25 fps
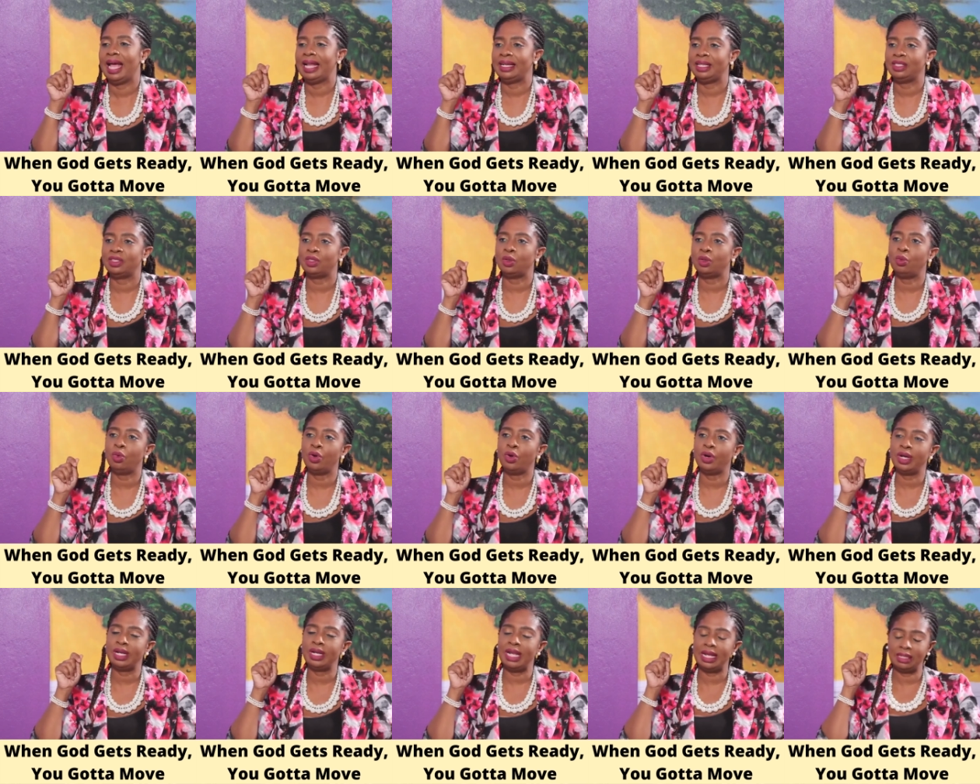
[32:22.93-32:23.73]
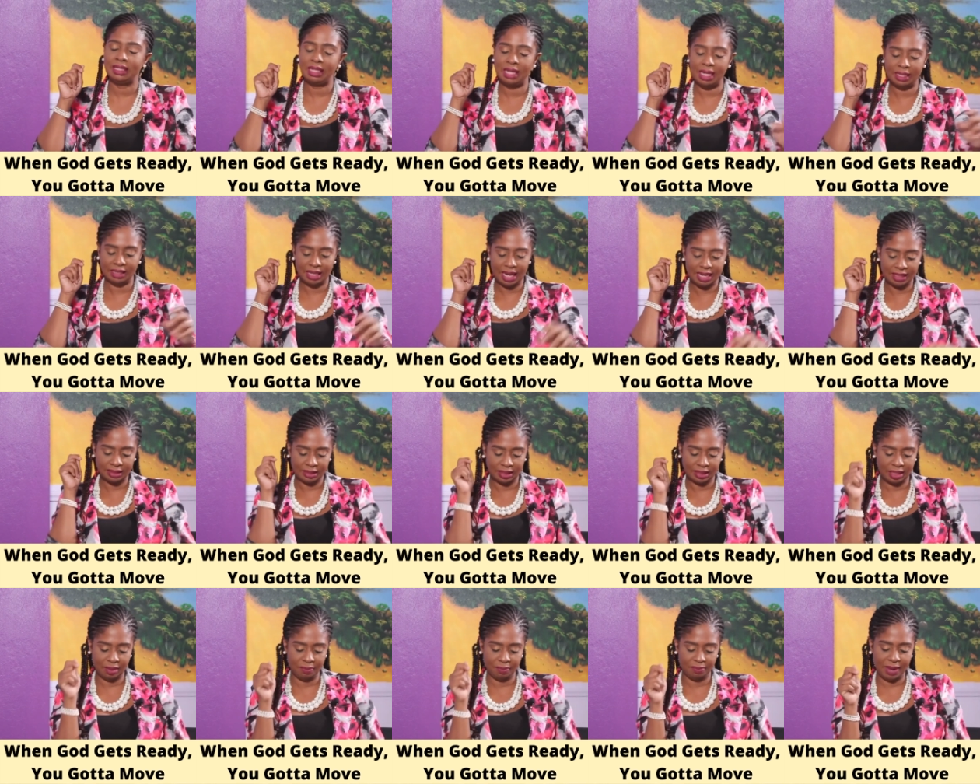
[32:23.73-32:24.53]
And it's the word that
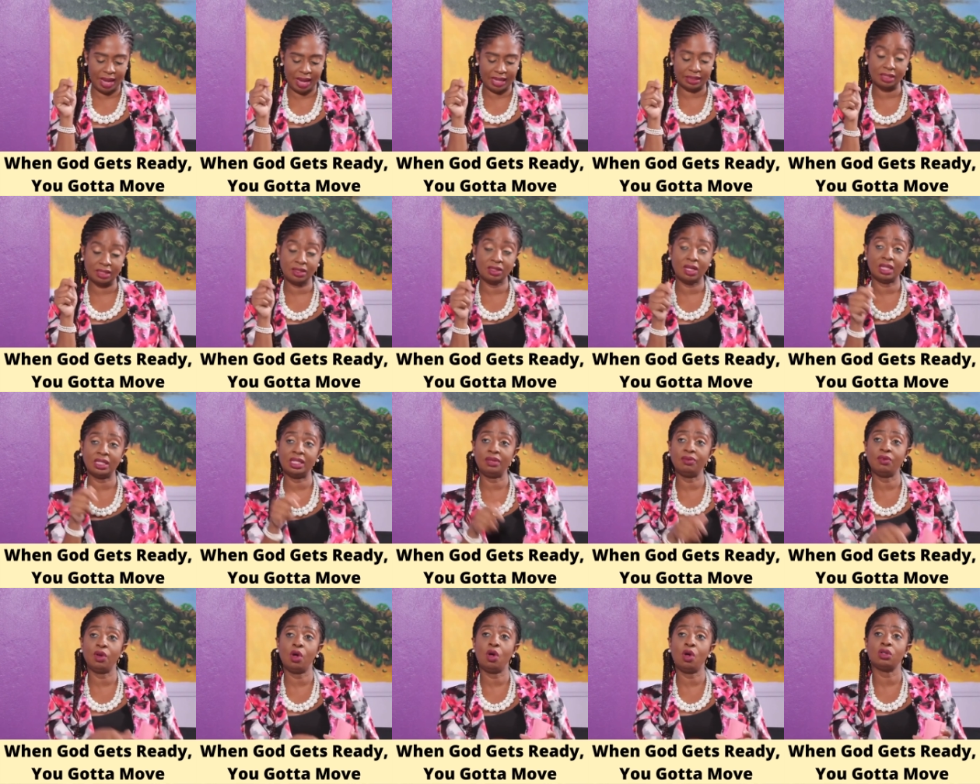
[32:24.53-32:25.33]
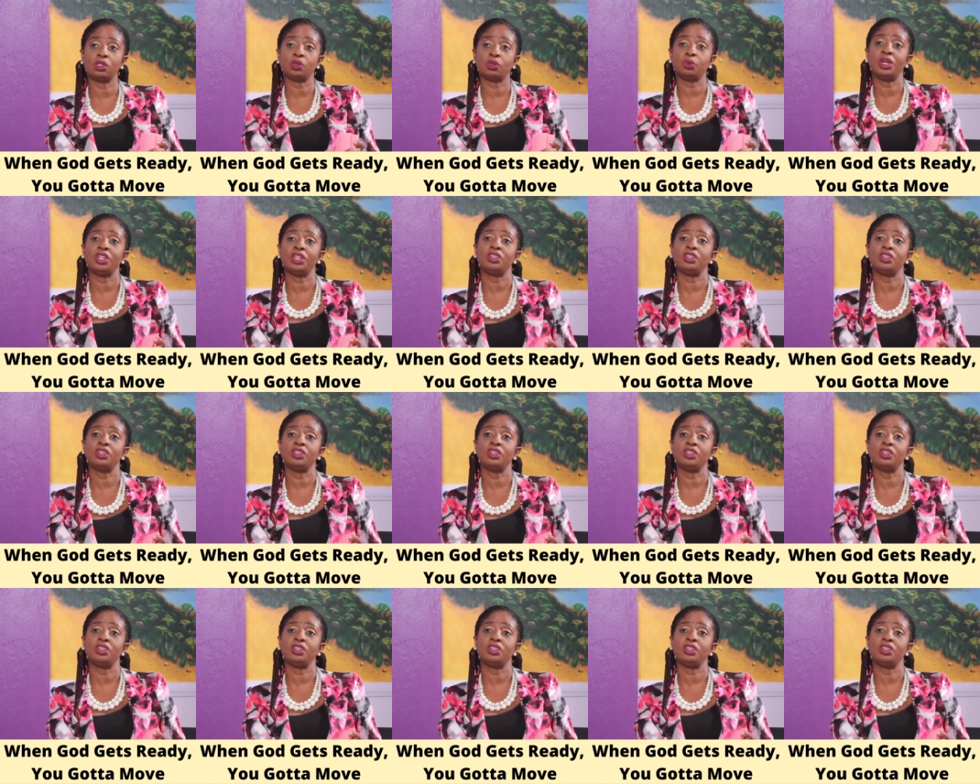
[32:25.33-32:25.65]
has the impact. It's not even us.